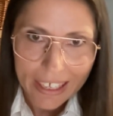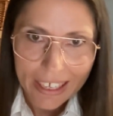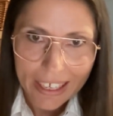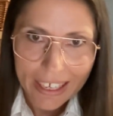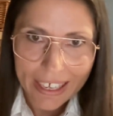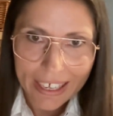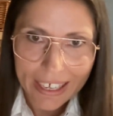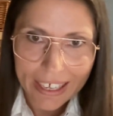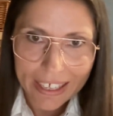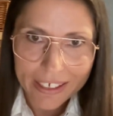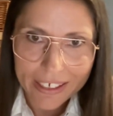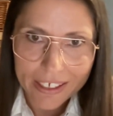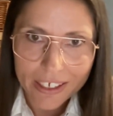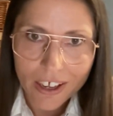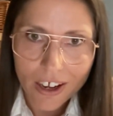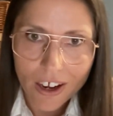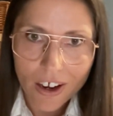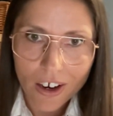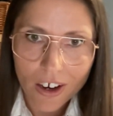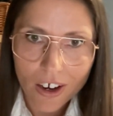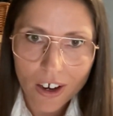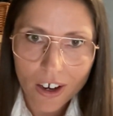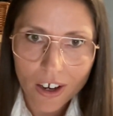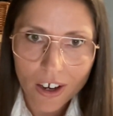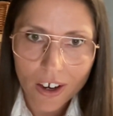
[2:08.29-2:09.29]
And
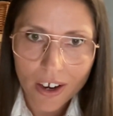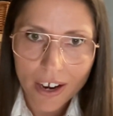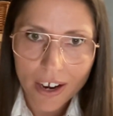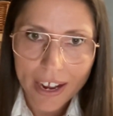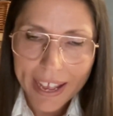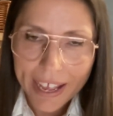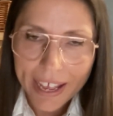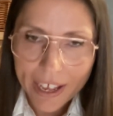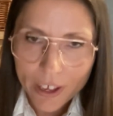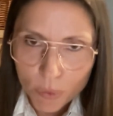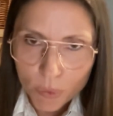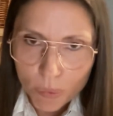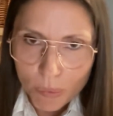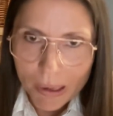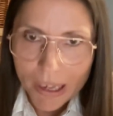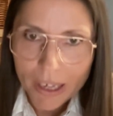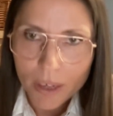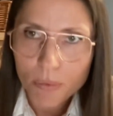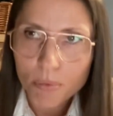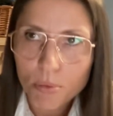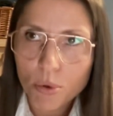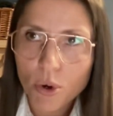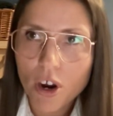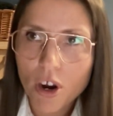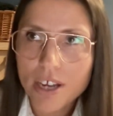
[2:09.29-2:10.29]
our
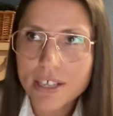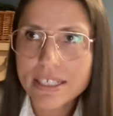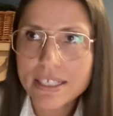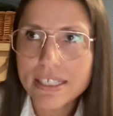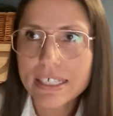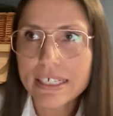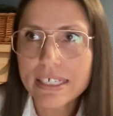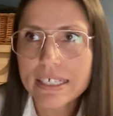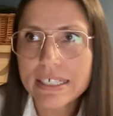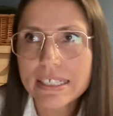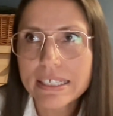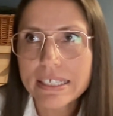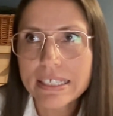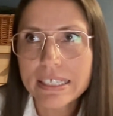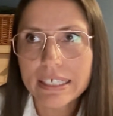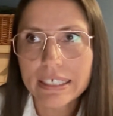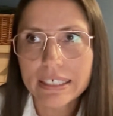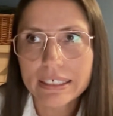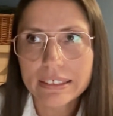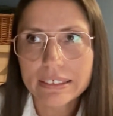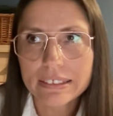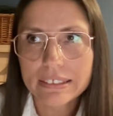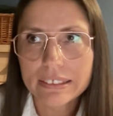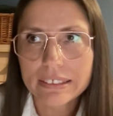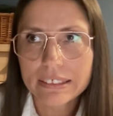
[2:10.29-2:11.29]
outbound process
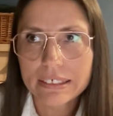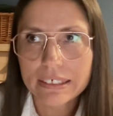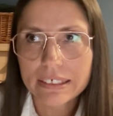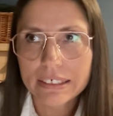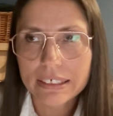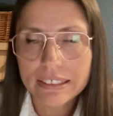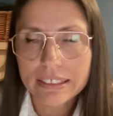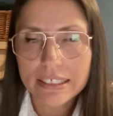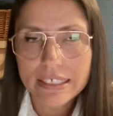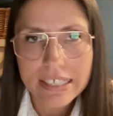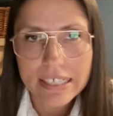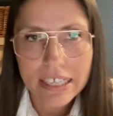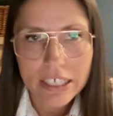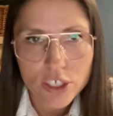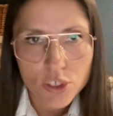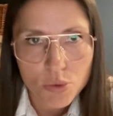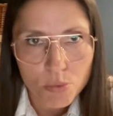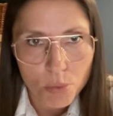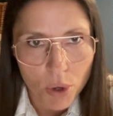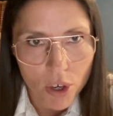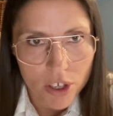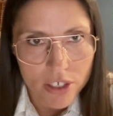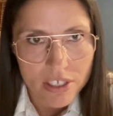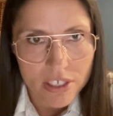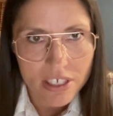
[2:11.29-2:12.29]
and the sales
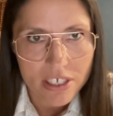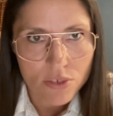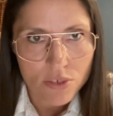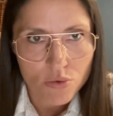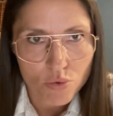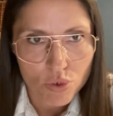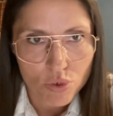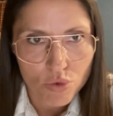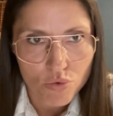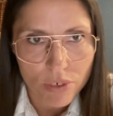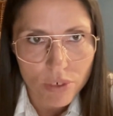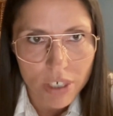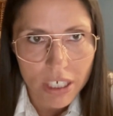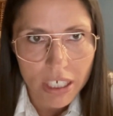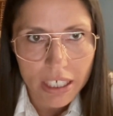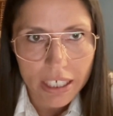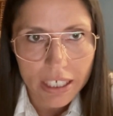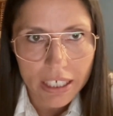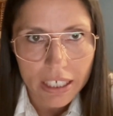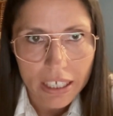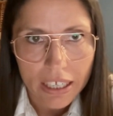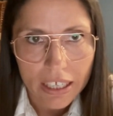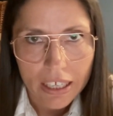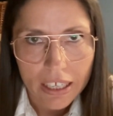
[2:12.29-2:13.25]
process was really,